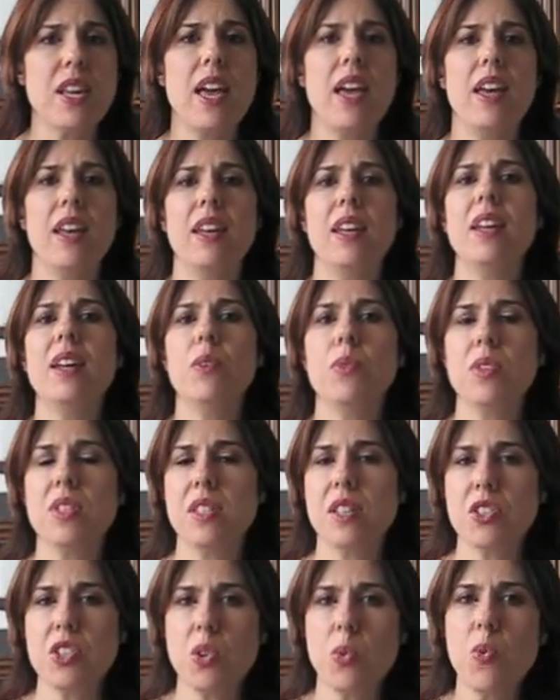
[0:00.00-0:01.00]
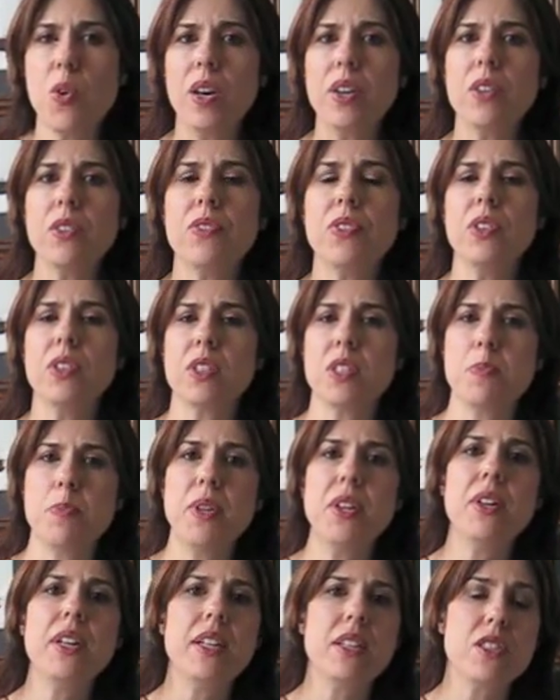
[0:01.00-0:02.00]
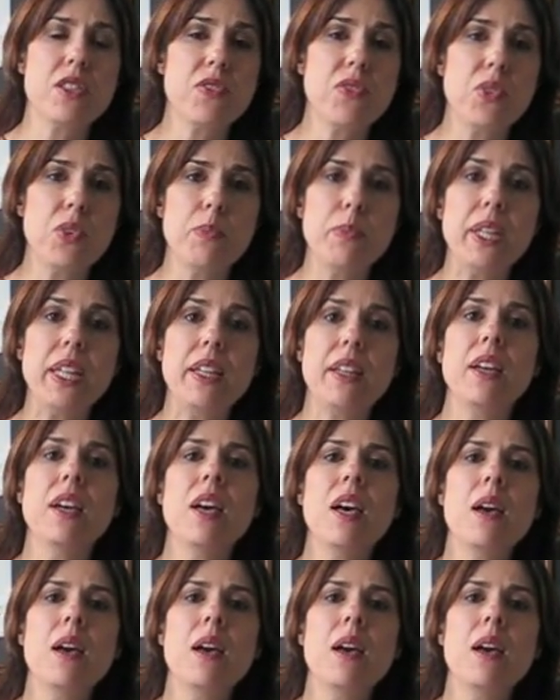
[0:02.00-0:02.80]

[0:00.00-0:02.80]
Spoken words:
and it was such a wonderful experience for me